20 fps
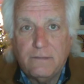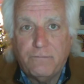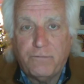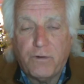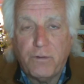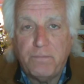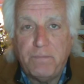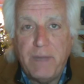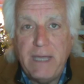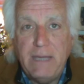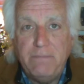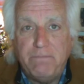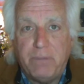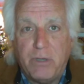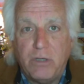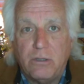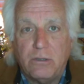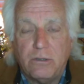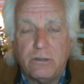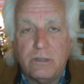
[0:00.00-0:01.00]
for
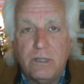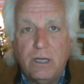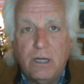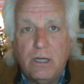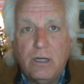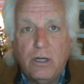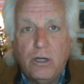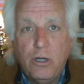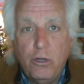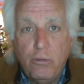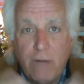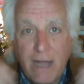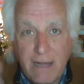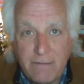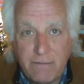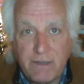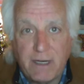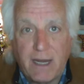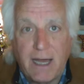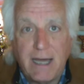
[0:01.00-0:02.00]
people who
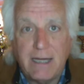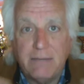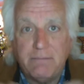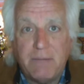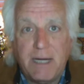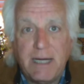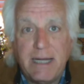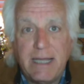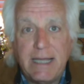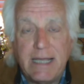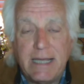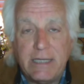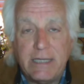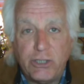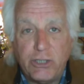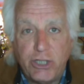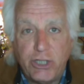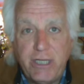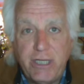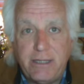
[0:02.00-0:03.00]
have a lot of money
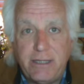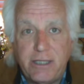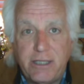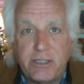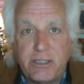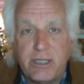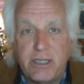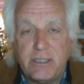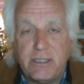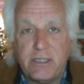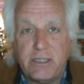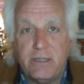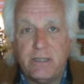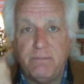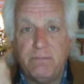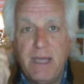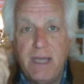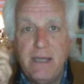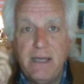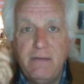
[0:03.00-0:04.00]
and cheat the
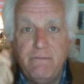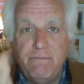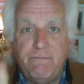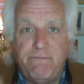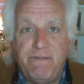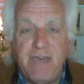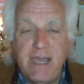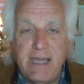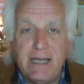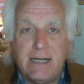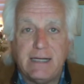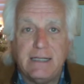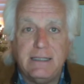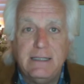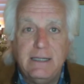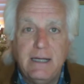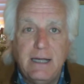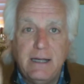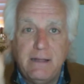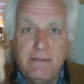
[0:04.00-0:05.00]
system
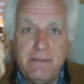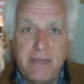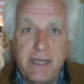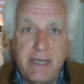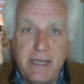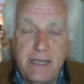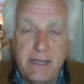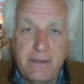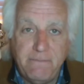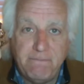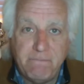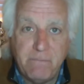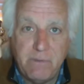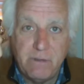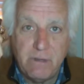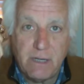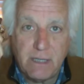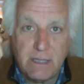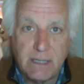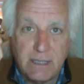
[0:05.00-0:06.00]
via the
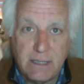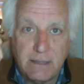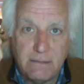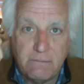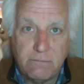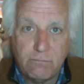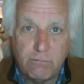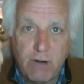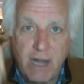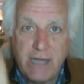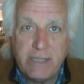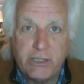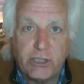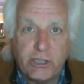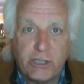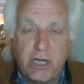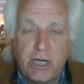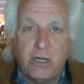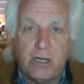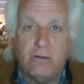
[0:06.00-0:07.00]
uh, Reg
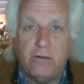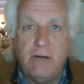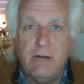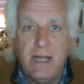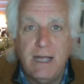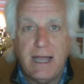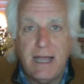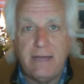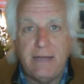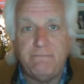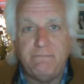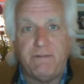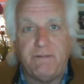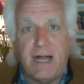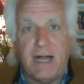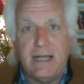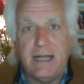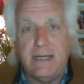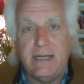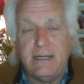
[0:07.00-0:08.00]
SHO and
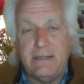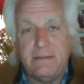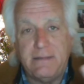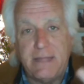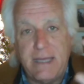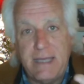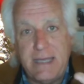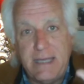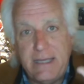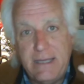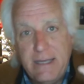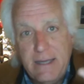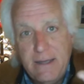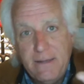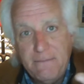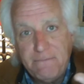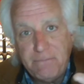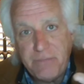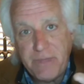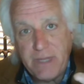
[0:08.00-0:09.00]
via the
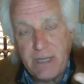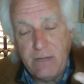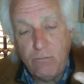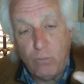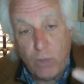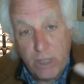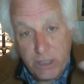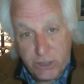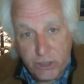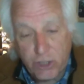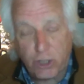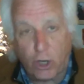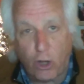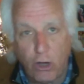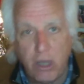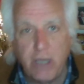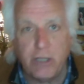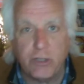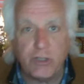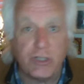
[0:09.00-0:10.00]
which
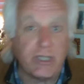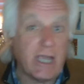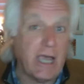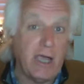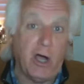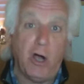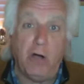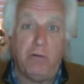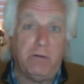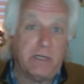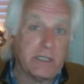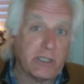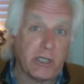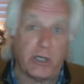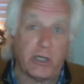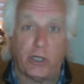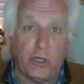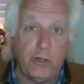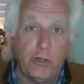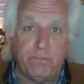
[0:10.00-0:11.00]
lawyers say, oh, it's
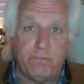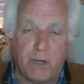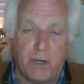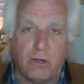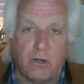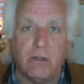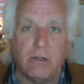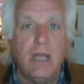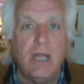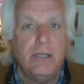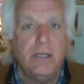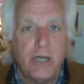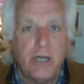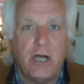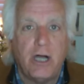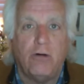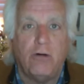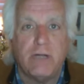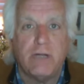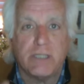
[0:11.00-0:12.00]
a loophole.
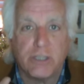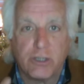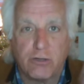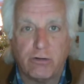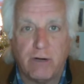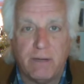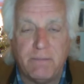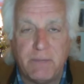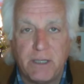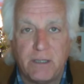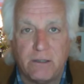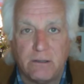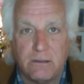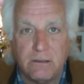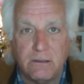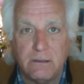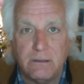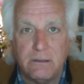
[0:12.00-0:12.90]
No, it's criminal.